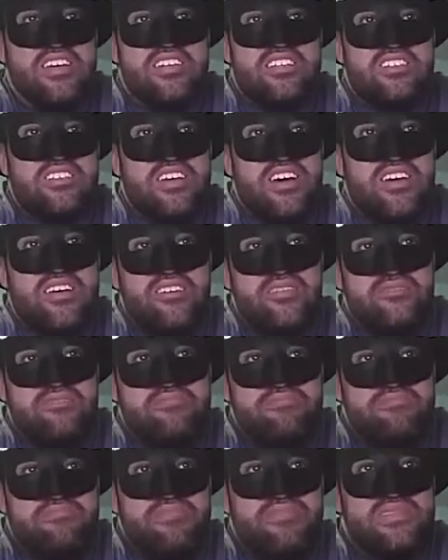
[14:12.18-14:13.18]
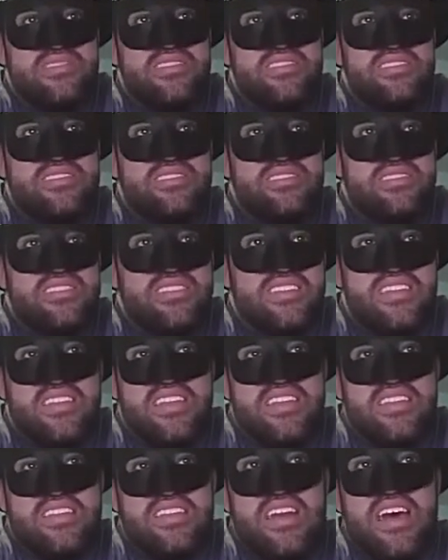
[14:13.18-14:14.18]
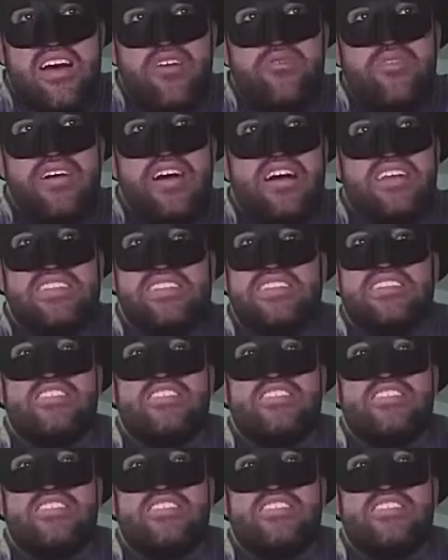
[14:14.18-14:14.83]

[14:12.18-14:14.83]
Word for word: So now we got the